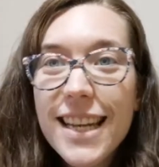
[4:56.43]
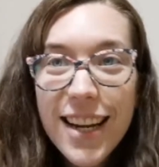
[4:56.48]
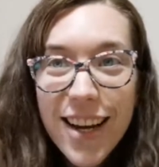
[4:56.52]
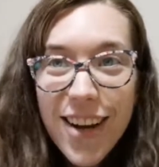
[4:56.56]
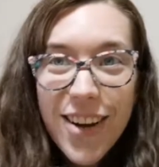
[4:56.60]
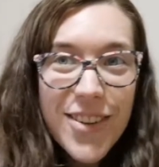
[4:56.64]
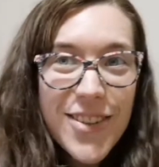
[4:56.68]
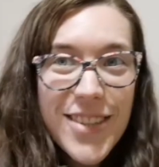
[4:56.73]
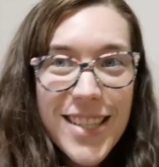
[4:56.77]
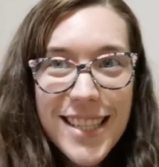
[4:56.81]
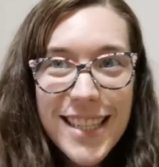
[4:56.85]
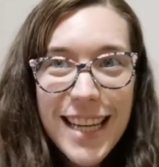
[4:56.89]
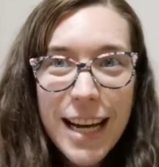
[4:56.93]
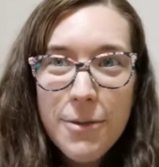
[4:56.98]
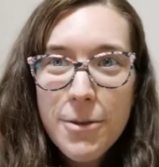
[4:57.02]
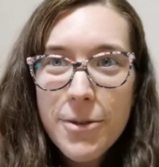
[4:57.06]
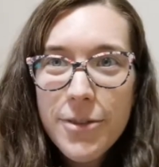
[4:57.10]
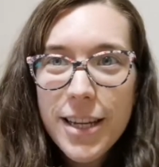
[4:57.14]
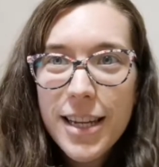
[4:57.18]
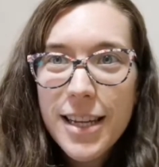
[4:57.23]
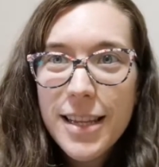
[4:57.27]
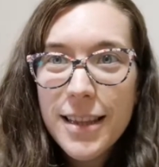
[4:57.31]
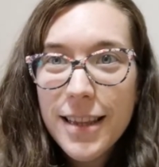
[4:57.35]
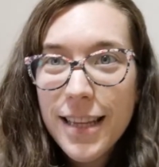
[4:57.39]
I was sat
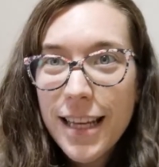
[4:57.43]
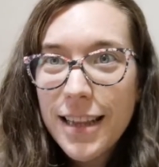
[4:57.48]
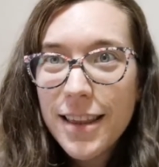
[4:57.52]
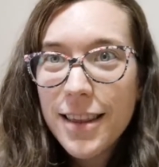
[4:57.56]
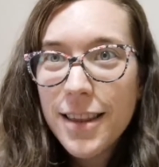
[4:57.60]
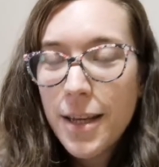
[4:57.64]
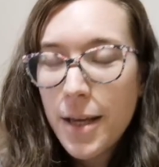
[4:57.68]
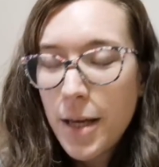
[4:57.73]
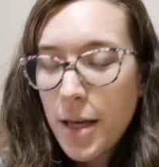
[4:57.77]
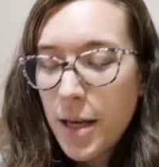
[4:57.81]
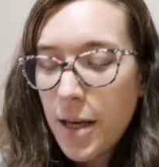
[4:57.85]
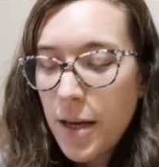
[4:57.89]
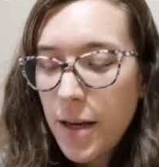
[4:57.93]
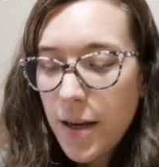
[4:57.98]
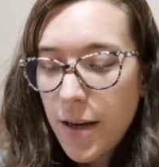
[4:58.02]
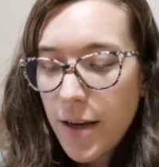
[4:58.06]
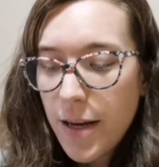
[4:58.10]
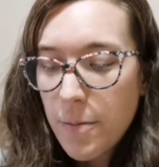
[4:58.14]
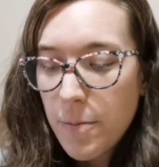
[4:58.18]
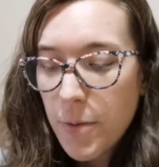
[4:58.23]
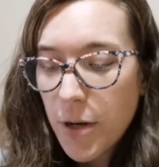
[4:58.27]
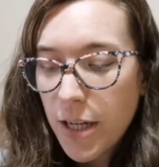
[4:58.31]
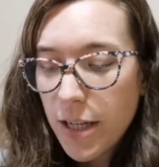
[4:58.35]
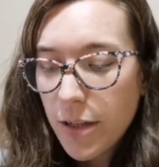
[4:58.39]
with it in
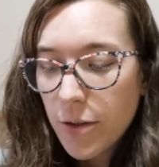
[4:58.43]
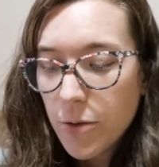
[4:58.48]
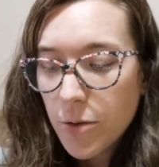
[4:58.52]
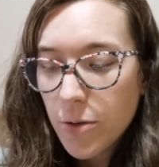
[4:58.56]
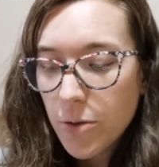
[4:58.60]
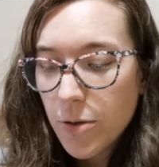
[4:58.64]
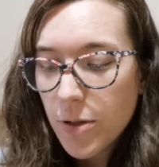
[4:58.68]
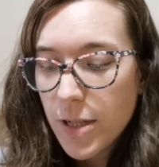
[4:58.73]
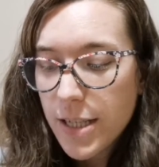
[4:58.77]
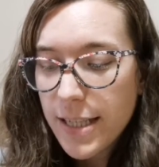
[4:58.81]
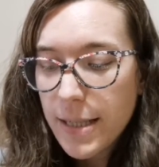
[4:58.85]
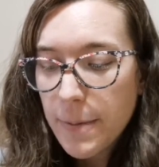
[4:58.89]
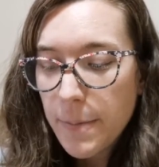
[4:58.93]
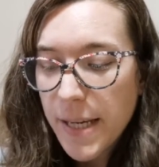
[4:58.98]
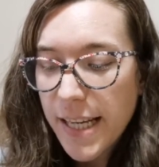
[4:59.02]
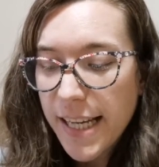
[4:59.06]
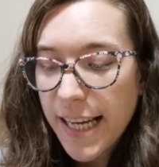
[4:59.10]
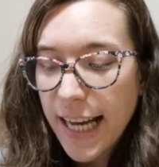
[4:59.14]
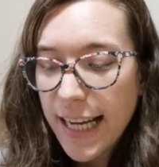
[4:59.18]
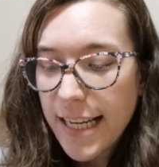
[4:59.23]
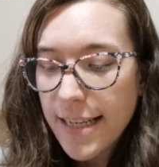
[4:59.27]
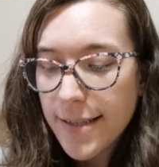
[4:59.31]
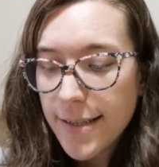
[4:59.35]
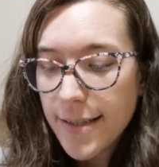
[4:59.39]
my little zippy
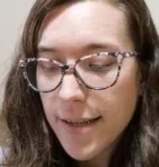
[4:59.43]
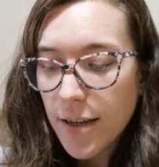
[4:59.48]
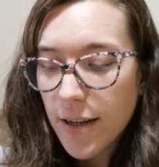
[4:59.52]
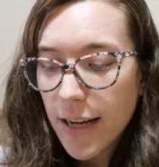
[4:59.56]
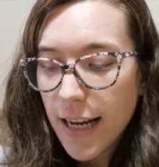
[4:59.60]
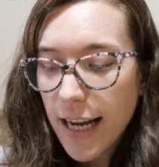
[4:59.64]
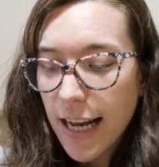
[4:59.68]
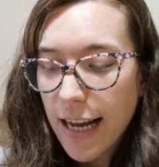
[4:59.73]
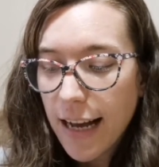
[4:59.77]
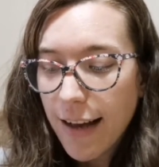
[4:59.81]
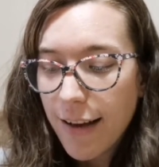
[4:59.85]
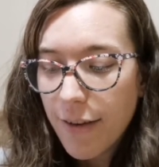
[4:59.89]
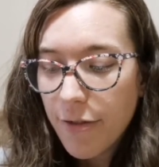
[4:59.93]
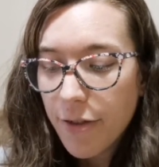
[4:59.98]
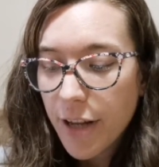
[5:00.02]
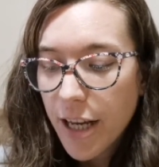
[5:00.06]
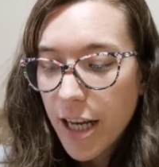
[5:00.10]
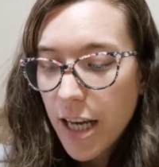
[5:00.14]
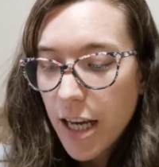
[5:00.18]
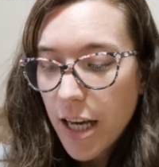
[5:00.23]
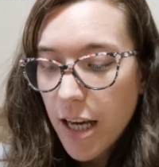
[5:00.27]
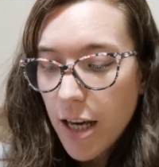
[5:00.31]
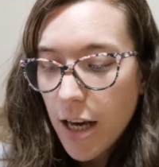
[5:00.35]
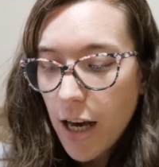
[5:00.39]
case that I have,
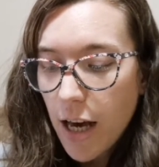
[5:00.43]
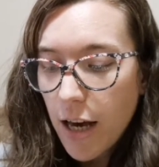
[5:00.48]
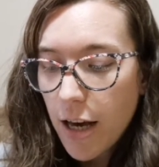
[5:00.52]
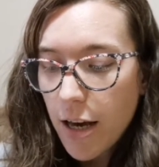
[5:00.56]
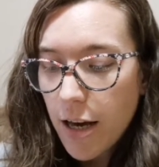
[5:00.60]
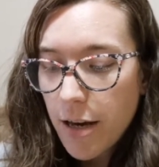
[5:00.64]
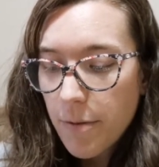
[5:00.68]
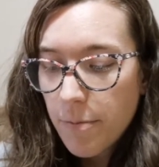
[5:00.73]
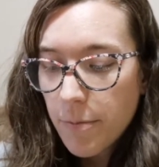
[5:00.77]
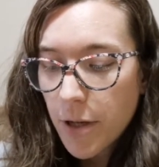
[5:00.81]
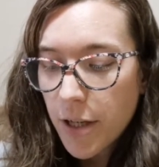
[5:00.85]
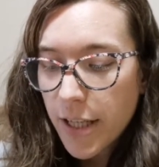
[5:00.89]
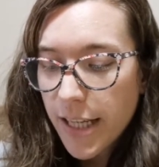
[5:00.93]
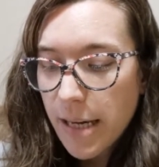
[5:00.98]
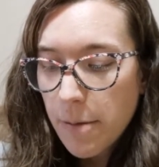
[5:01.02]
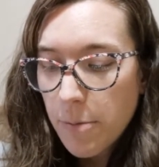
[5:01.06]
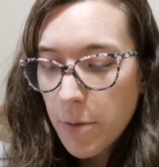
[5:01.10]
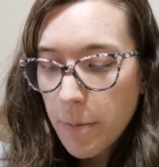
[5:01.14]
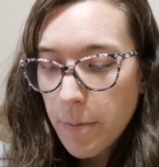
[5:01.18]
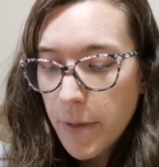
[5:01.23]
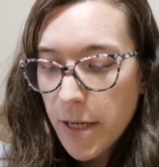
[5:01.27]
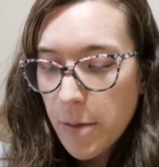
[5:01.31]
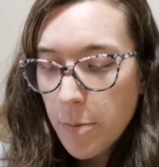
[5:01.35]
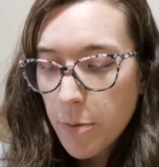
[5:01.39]
that I keep
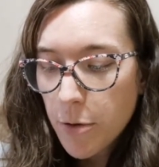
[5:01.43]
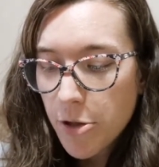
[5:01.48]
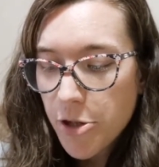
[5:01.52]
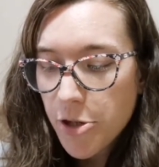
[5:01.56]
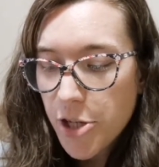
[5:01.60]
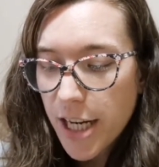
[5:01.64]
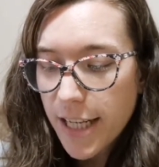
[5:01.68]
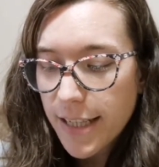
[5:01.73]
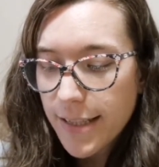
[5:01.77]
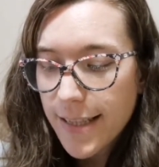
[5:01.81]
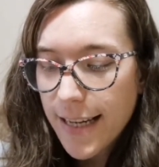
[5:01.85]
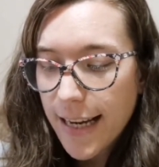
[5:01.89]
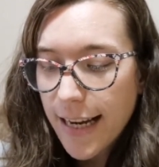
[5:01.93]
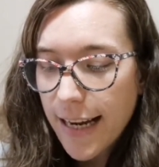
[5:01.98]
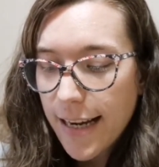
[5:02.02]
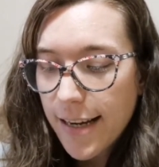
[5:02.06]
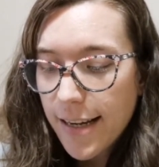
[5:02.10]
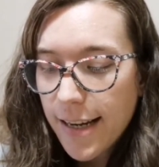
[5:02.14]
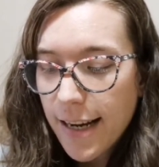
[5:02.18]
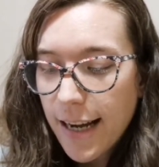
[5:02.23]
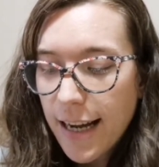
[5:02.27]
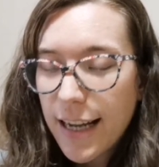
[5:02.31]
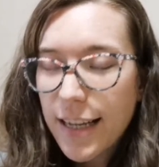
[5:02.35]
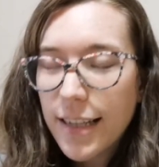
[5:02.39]
my mini projects
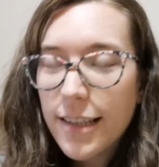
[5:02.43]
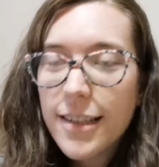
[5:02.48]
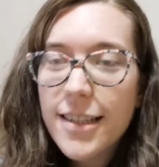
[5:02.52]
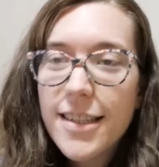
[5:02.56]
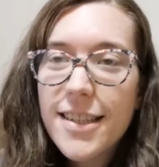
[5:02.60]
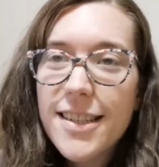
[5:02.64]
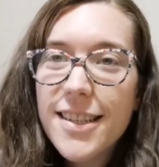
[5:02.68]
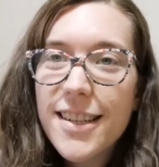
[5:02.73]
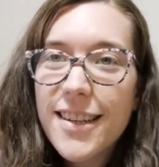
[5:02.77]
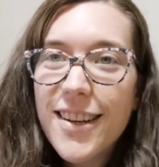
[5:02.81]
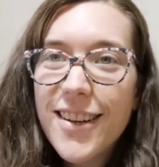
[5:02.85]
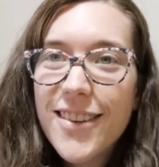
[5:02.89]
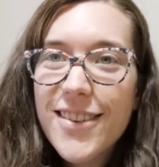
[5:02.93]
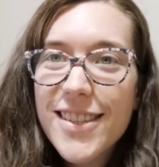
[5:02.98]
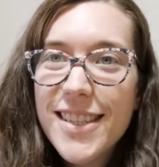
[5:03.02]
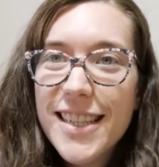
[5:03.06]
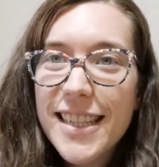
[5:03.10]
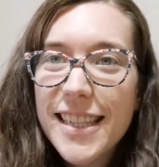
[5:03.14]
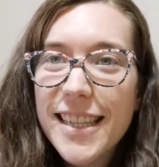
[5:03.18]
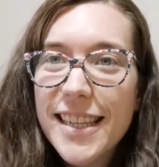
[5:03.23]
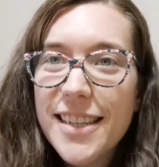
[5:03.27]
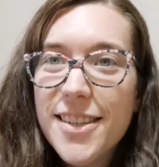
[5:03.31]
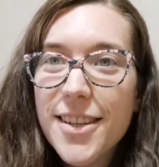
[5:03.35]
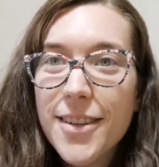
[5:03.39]
in, and I was
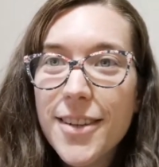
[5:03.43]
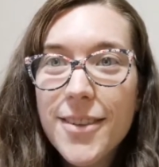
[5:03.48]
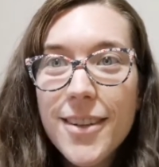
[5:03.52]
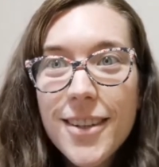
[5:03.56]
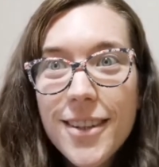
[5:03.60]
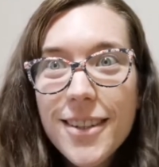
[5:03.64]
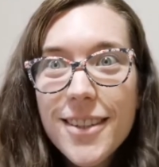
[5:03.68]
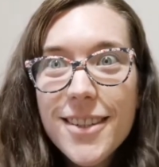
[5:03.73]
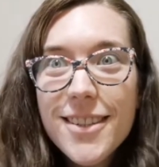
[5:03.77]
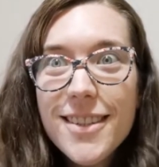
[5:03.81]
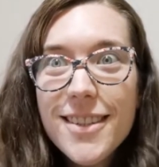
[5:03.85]
thinking, don't look,